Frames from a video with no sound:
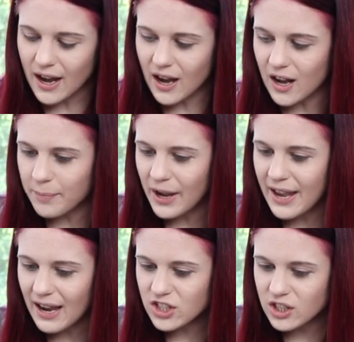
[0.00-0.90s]
Um, I
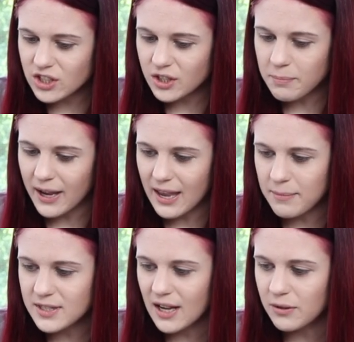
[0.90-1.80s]
actually took my
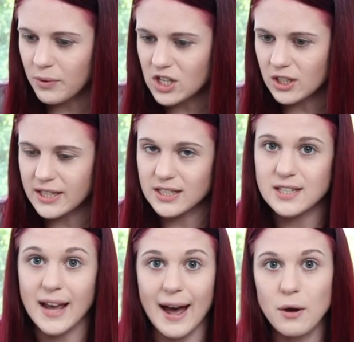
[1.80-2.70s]
Amazon wish list
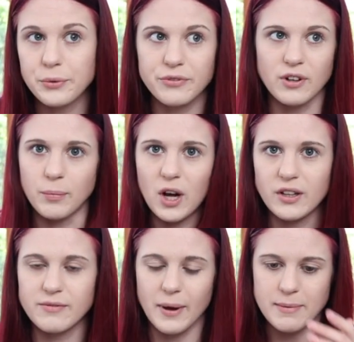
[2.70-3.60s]
down from all
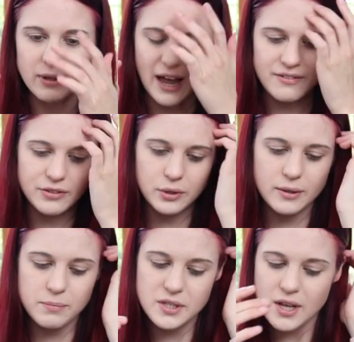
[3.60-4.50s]
of my
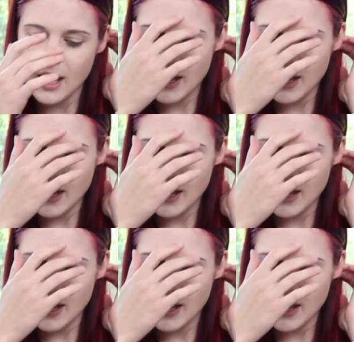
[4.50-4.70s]
platforms.